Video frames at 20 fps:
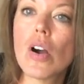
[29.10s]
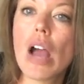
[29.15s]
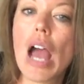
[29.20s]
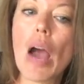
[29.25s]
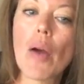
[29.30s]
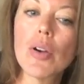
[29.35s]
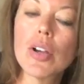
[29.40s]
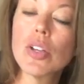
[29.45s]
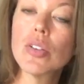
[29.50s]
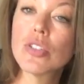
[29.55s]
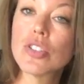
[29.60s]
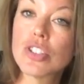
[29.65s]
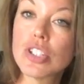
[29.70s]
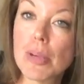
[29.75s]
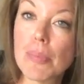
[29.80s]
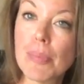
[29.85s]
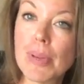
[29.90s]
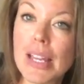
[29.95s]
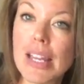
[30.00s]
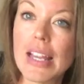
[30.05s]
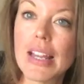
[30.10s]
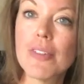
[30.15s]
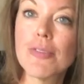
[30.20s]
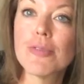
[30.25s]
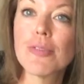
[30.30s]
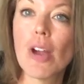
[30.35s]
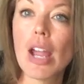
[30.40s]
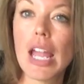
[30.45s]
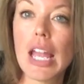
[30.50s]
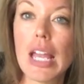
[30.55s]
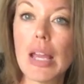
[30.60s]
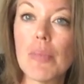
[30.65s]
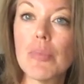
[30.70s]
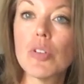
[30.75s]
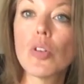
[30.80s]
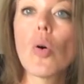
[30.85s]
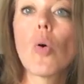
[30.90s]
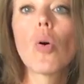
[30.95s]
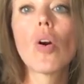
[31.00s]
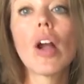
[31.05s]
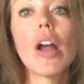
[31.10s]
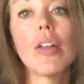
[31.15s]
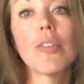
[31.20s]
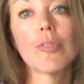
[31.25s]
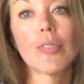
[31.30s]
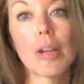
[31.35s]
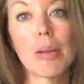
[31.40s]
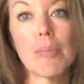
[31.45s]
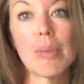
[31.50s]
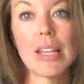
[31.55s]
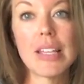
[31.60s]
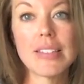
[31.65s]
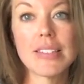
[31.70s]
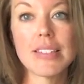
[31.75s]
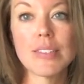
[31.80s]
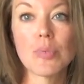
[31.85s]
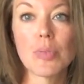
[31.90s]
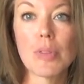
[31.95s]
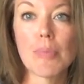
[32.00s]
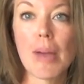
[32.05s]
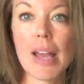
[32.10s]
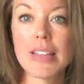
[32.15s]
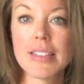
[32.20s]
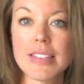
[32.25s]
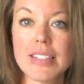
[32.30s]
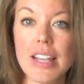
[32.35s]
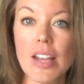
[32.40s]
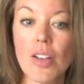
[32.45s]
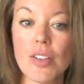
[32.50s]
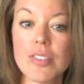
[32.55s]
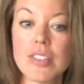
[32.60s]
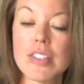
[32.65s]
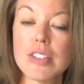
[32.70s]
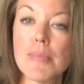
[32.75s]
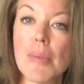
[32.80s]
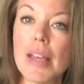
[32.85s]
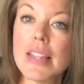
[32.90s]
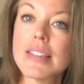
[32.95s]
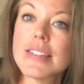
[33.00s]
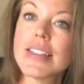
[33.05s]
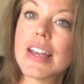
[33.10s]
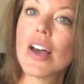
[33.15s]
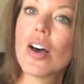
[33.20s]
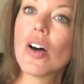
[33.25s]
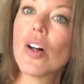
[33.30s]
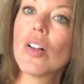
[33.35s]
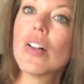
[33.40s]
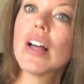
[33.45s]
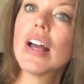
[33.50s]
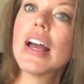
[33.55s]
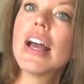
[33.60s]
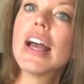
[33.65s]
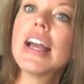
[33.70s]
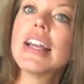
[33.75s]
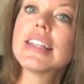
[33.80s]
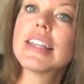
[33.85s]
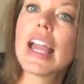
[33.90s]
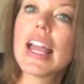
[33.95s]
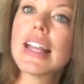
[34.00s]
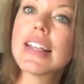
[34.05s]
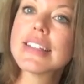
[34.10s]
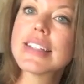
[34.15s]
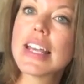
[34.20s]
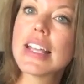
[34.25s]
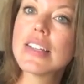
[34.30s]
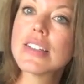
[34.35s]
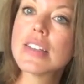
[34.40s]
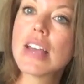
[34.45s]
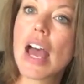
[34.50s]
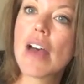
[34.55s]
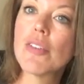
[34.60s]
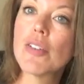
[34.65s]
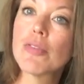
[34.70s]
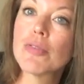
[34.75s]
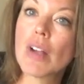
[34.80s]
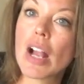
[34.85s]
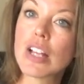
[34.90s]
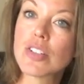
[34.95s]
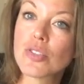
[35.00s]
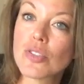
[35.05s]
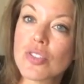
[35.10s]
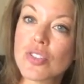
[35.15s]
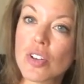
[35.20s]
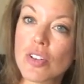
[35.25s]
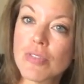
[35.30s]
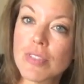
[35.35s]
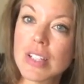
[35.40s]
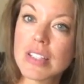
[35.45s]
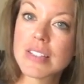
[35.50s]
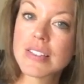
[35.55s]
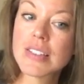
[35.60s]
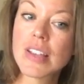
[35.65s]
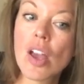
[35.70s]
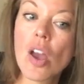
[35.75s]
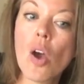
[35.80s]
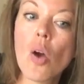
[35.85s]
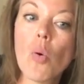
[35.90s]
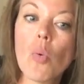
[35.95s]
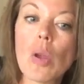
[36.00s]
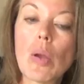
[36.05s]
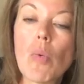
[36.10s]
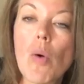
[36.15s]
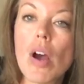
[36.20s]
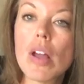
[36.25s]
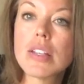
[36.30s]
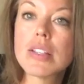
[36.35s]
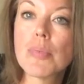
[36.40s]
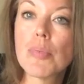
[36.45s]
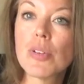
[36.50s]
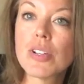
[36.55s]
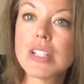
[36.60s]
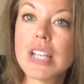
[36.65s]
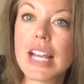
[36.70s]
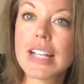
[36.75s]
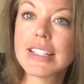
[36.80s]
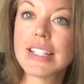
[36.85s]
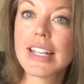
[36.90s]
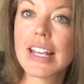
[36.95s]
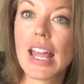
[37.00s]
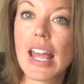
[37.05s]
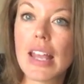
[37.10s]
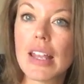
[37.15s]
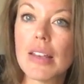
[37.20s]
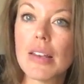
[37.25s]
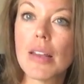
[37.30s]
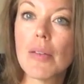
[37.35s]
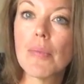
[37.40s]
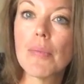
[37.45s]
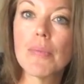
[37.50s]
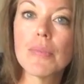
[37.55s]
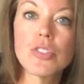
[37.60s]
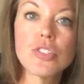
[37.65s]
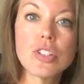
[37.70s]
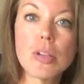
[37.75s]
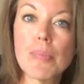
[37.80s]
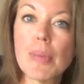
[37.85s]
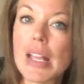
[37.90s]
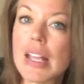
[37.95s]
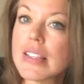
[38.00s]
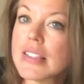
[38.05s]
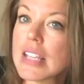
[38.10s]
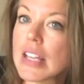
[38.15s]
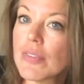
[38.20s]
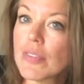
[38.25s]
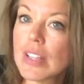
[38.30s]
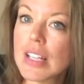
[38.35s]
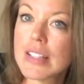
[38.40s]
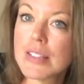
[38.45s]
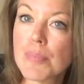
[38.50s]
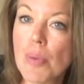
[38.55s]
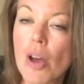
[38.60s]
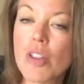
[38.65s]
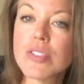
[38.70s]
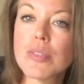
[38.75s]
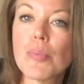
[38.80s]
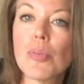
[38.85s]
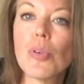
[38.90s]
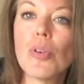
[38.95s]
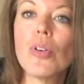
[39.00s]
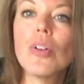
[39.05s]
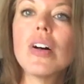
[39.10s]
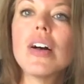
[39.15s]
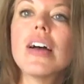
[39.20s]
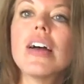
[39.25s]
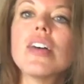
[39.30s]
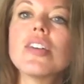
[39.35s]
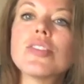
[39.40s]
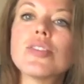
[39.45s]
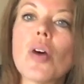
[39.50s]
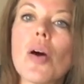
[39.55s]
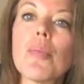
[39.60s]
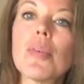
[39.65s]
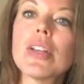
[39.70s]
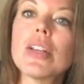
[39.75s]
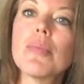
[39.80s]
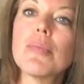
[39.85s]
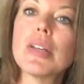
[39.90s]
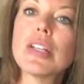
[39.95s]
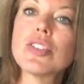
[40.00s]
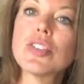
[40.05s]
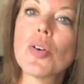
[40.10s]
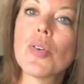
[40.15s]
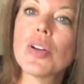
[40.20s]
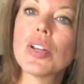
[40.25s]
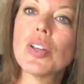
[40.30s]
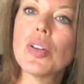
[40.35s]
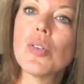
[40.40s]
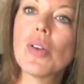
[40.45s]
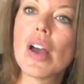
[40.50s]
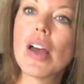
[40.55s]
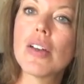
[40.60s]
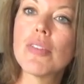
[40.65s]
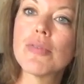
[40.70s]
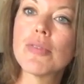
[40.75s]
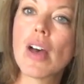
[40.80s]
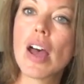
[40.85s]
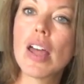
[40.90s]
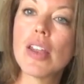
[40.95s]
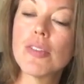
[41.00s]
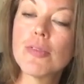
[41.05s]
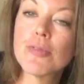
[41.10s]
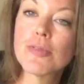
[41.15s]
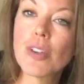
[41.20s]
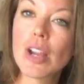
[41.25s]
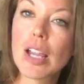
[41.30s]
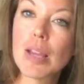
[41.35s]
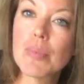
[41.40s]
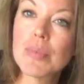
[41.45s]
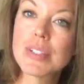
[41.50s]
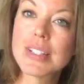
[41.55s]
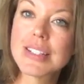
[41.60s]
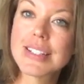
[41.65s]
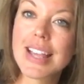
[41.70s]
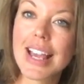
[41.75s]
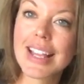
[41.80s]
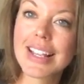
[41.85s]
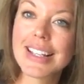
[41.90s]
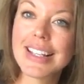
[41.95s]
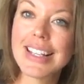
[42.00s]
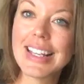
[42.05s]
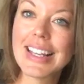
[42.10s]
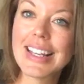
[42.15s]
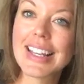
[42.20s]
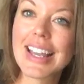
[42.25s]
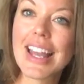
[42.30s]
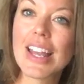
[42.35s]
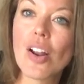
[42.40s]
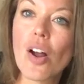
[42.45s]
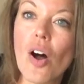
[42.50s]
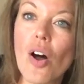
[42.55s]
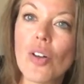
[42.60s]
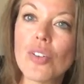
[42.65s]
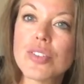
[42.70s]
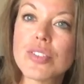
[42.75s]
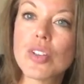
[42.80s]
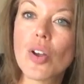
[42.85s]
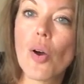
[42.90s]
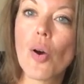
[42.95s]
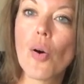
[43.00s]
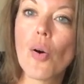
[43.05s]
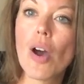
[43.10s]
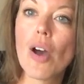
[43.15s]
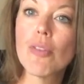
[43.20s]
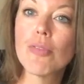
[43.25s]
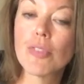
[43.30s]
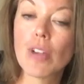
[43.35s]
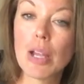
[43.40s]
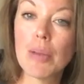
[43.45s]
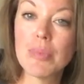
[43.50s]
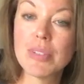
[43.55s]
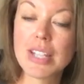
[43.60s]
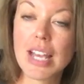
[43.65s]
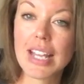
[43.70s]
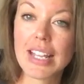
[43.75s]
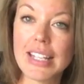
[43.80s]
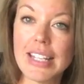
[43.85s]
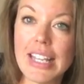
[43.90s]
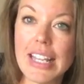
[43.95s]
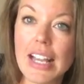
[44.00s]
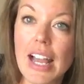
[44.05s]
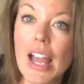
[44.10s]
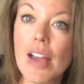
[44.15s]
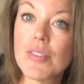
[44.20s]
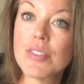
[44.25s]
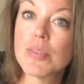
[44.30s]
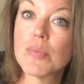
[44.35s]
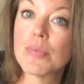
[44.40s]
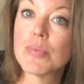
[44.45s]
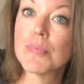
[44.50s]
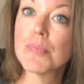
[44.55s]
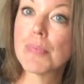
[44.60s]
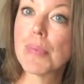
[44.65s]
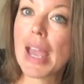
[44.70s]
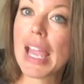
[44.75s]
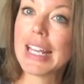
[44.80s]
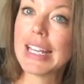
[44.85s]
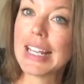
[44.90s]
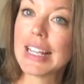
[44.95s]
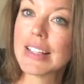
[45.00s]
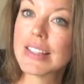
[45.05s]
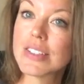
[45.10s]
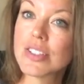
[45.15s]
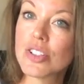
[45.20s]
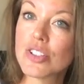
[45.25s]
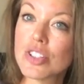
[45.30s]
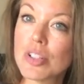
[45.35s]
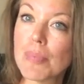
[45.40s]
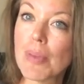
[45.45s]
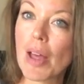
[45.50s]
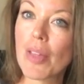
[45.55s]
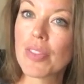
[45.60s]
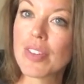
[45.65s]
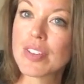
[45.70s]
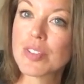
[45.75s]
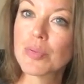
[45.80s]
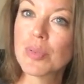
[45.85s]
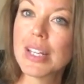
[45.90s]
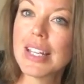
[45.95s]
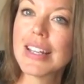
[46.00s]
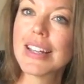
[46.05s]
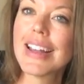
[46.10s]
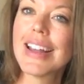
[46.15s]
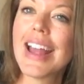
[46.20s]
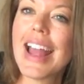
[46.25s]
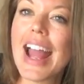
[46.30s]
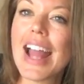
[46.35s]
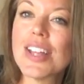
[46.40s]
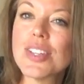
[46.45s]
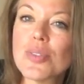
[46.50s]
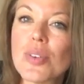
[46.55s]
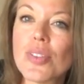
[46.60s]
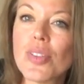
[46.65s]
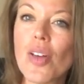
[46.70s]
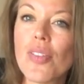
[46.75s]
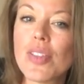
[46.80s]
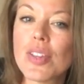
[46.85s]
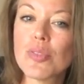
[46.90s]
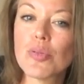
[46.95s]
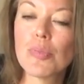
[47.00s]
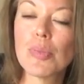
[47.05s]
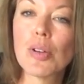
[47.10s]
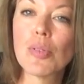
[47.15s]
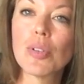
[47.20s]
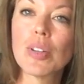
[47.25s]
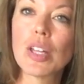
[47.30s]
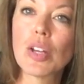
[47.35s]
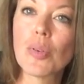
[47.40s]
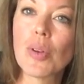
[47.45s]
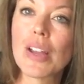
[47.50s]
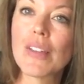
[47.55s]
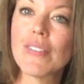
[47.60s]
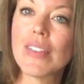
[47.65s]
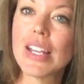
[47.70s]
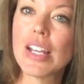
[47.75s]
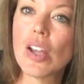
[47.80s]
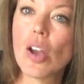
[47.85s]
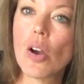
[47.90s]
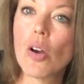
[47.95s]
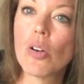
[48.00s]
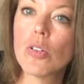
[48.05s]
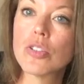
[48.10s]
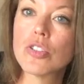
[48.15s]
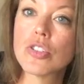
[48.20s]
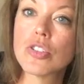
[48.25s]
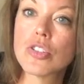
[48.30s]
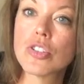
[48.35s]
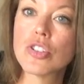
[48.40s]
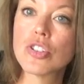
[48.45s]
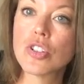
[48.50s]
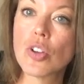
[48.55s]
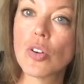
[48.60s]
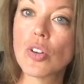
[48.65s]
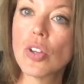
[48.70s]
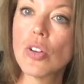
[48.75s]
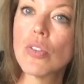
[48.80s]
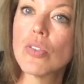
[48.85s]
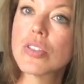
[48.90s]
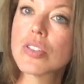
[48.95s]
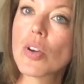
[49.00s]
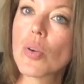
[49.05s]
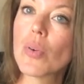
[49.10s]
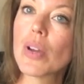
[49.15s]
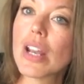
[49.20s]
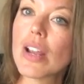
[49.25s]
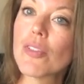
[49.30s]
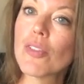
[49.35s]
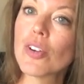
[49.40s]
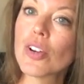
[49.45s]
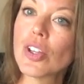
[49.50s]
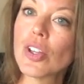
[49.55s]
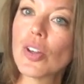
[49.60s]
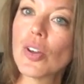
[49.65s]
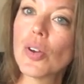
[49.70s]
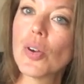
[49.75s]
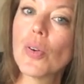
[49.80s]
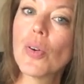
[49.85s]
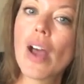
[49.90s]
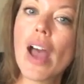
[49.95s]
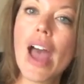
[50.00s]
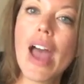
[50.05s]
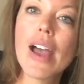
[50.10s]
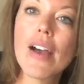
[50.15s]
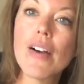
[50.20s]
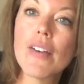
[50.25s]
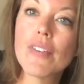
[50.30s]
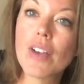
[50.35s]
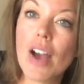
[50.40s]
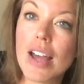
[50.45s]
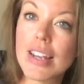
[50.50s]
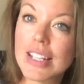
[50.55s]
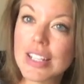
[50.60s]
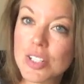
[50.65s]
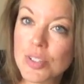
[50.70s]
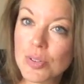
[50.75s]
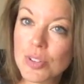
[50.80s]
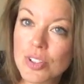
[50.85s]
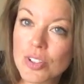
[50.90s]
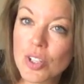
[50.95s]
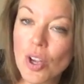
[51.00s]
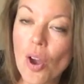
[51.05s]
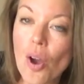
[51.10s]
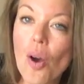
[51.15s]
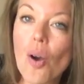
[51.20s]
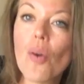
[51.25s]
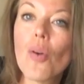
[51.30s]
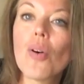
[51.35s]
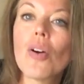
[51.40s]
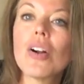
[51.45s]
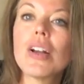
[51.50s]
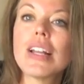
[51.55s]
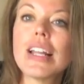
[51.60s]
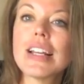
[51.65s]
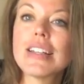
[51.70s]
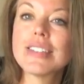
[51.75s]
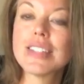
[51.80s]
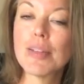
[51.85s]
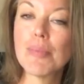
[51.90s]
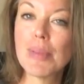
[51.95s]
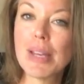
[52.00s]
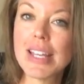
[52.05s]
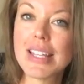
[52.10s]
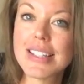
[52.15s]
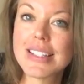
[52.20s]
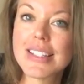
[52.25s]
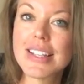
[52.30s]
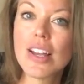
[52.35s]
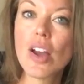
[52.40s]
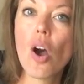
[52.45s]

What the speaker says: are you shipping framed or unframed pieces with pastel? Since pastel can tend to have a fragile surface, we want to protect it and ship it as safely as possible. So I'm going to be showing you an unframed technique and also a framed technique. I have some paintings to ship out this week, and so I thought this would be a really quick video just to show you, so whenever you have gotten into a show or an exhibit